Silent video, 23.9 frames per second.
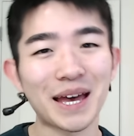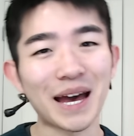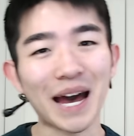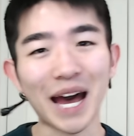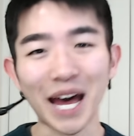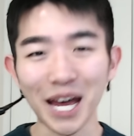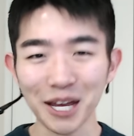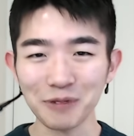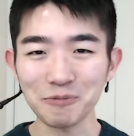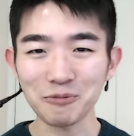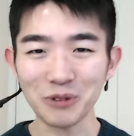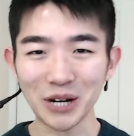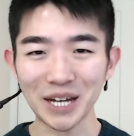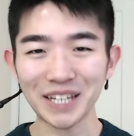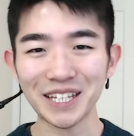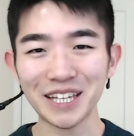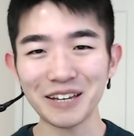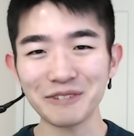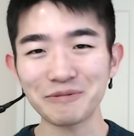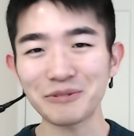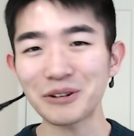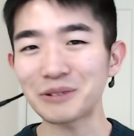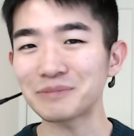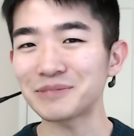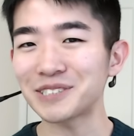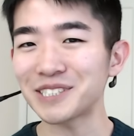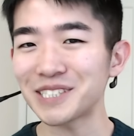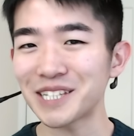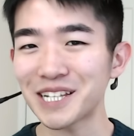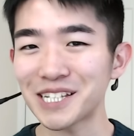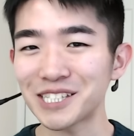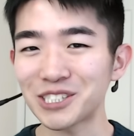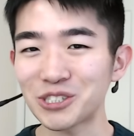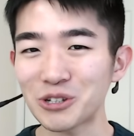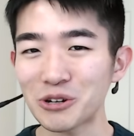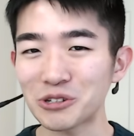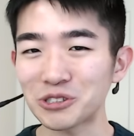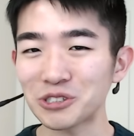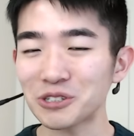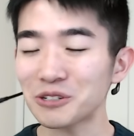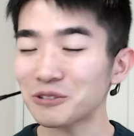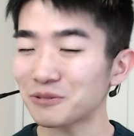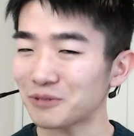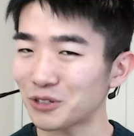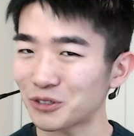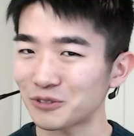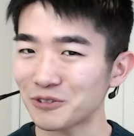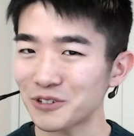I'm YK from CS
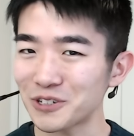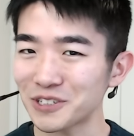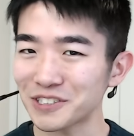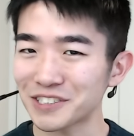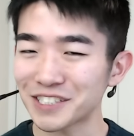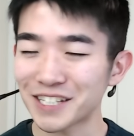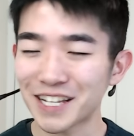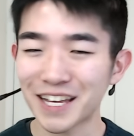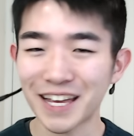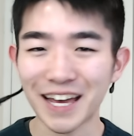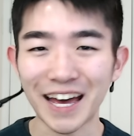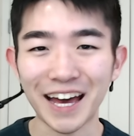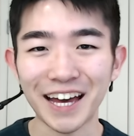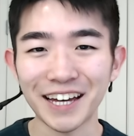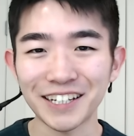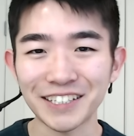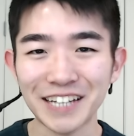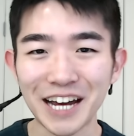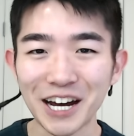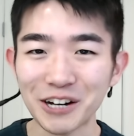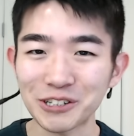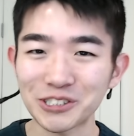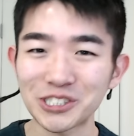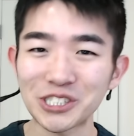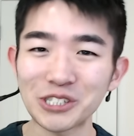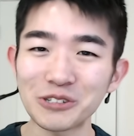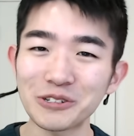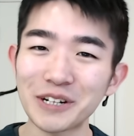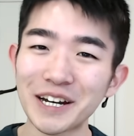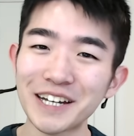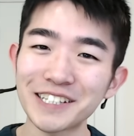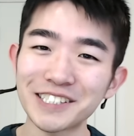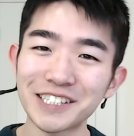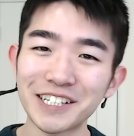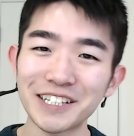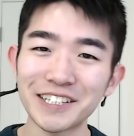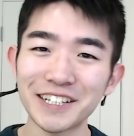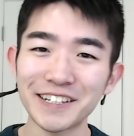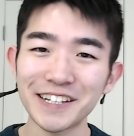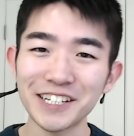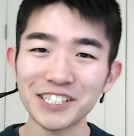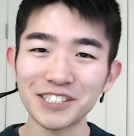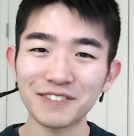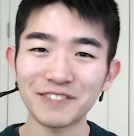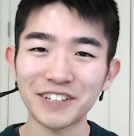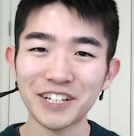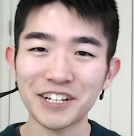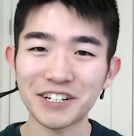Dojo, of course, and I'll see you guys in the
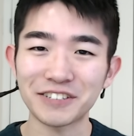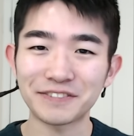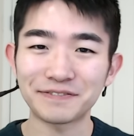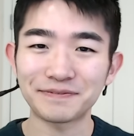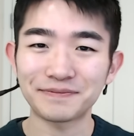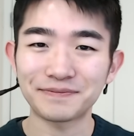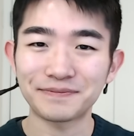next video.